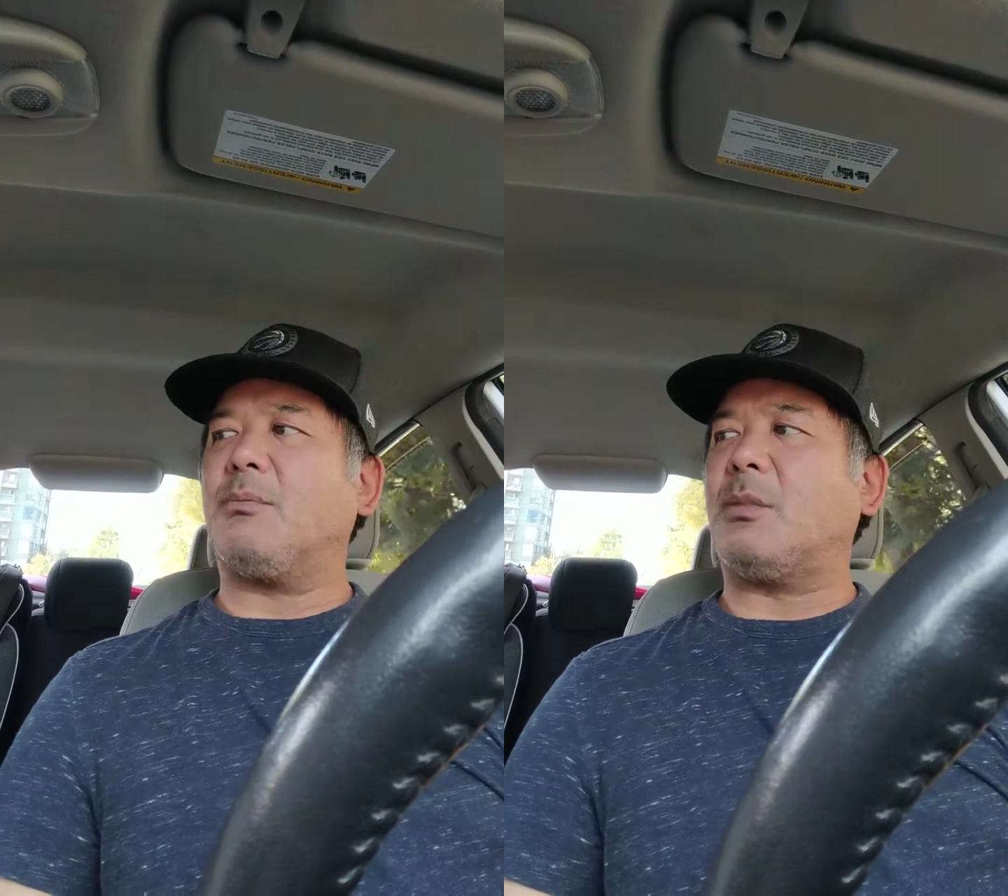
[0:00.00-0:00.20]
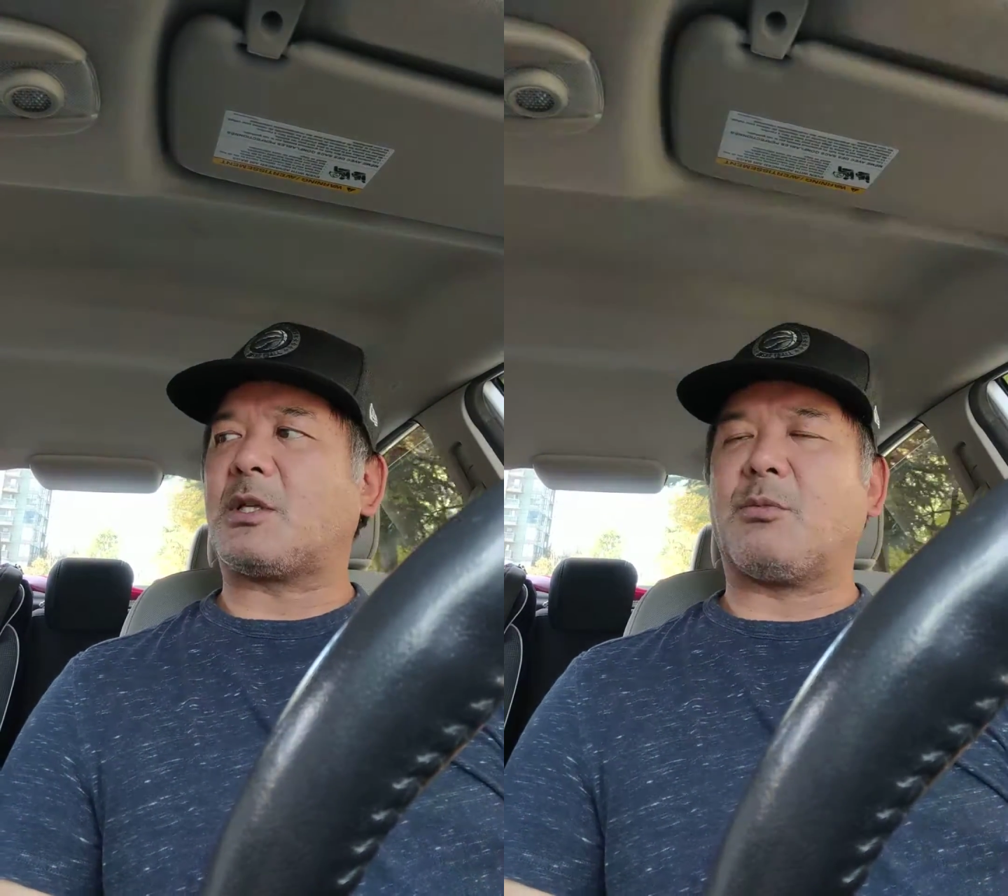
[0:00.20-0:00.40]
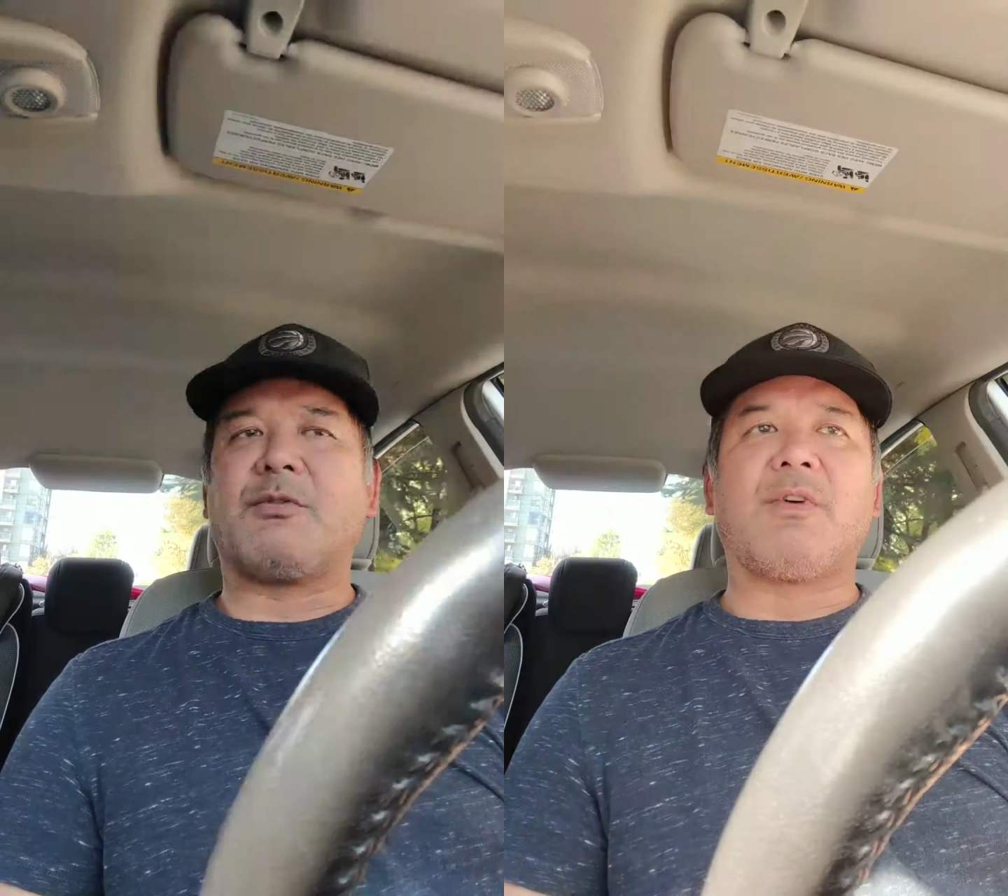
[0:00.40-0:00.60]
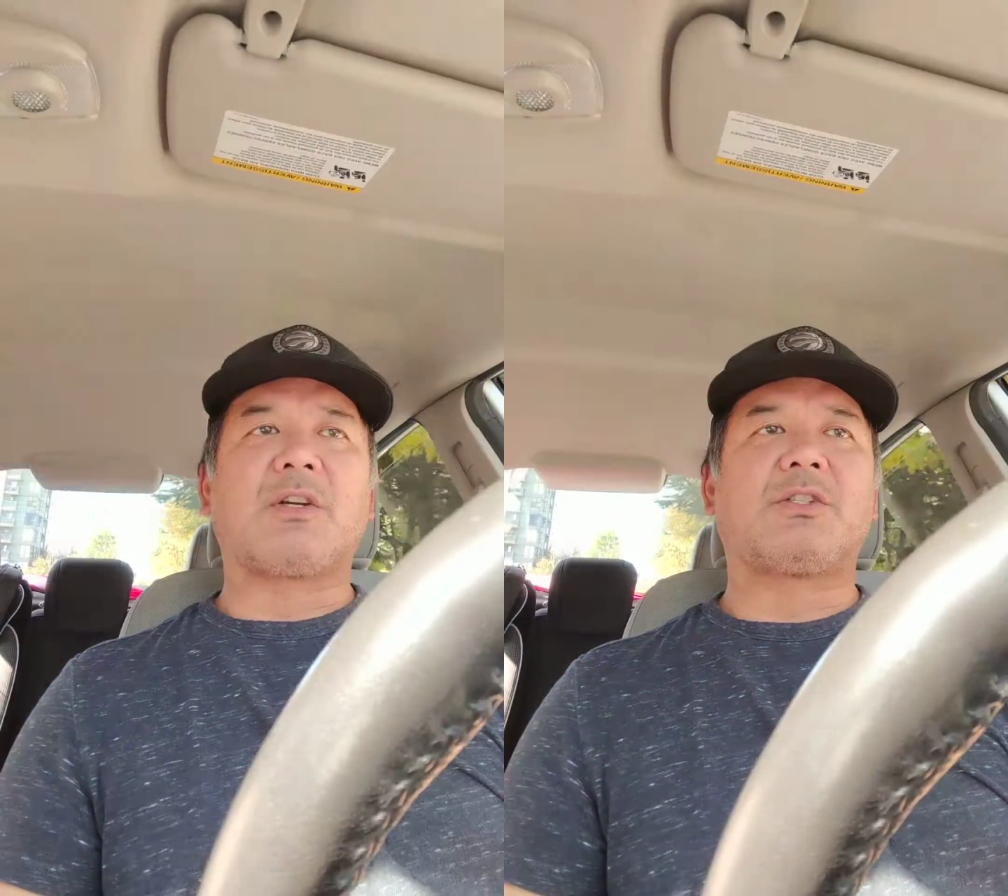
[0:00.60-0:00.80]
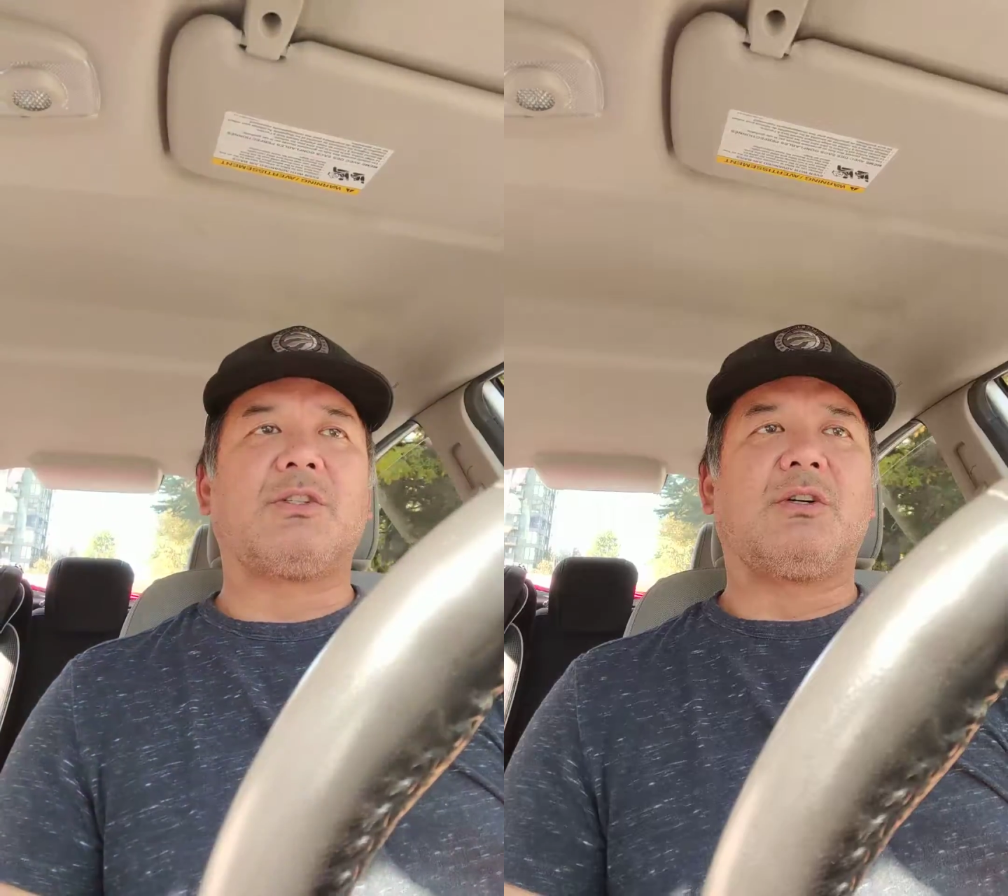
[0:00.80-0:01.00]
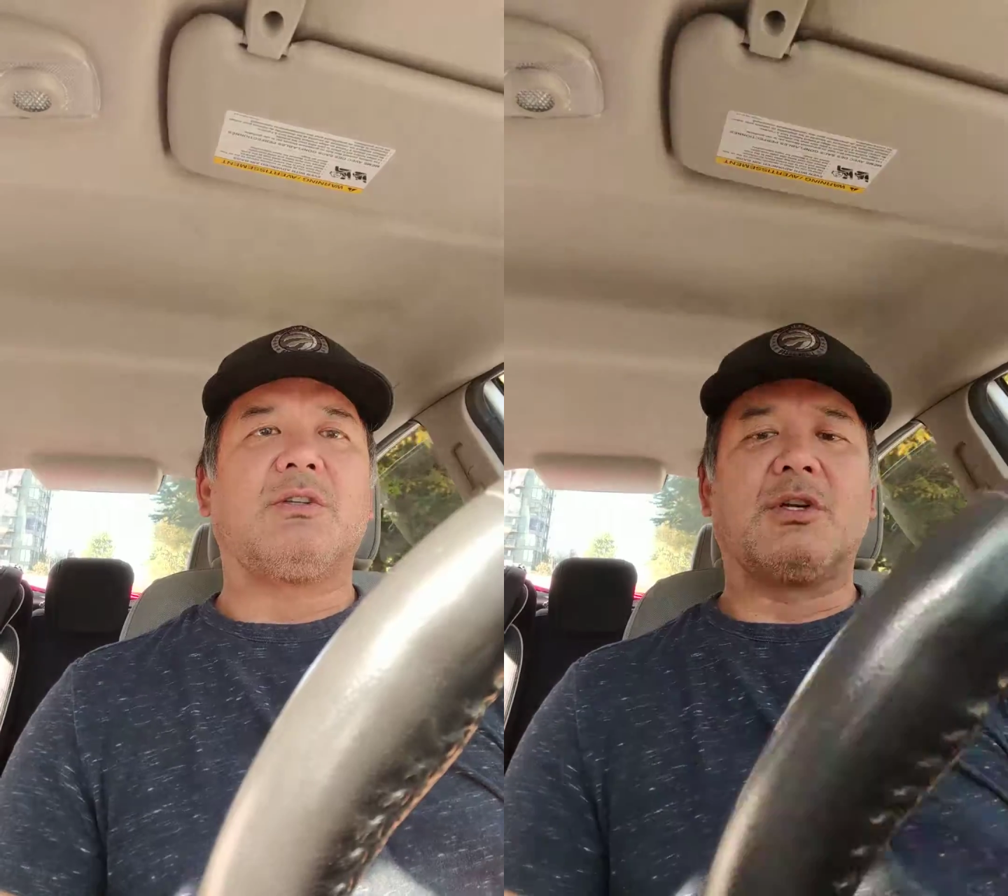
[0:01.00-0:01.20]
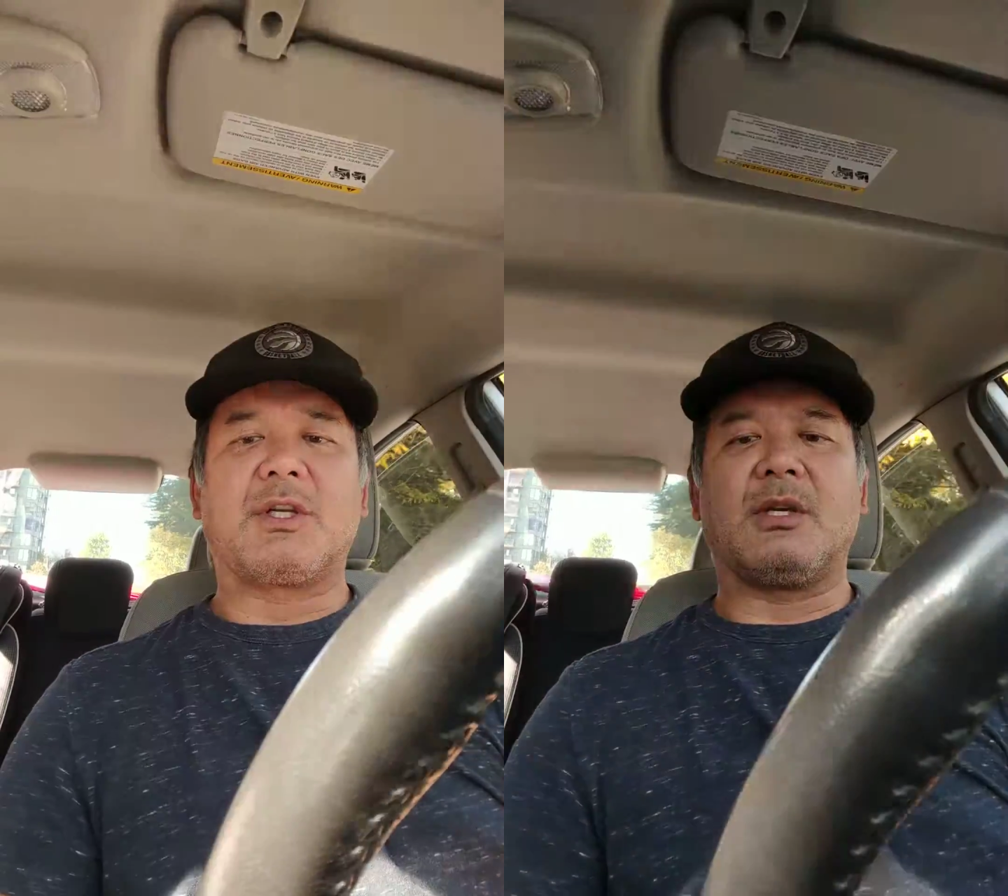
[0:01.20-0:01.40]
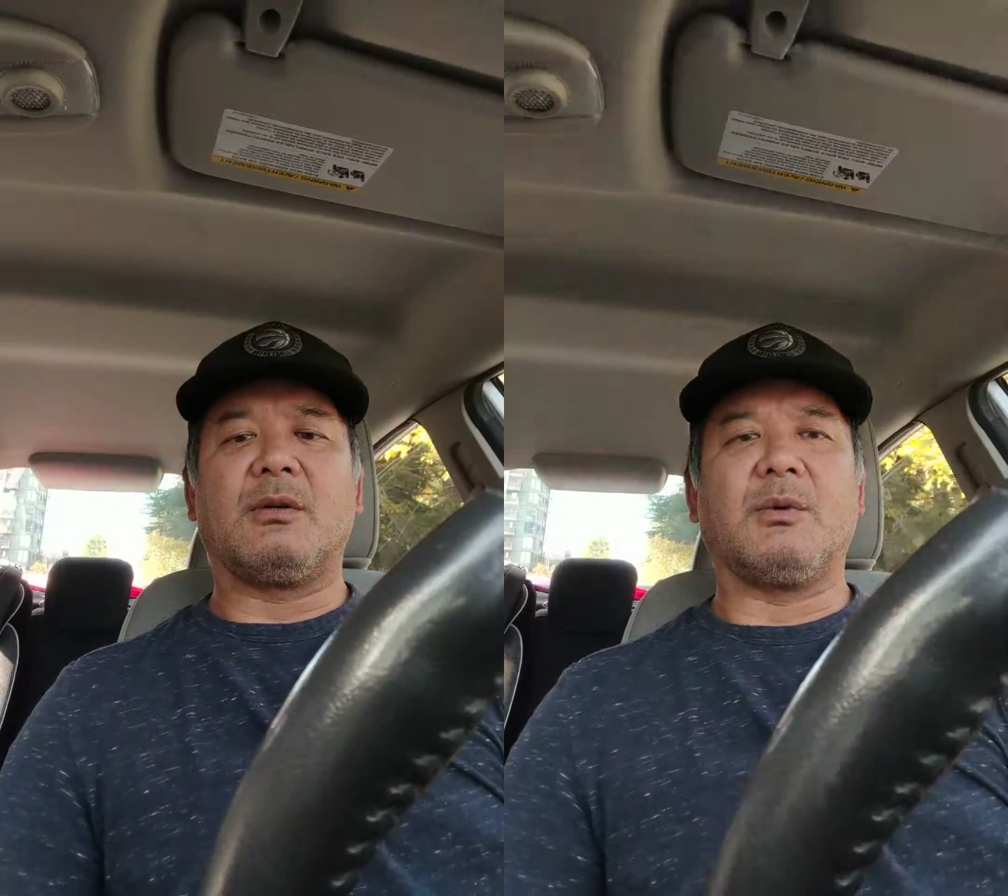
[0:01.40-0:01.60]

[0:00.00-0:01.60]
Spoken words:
Much more functional looking,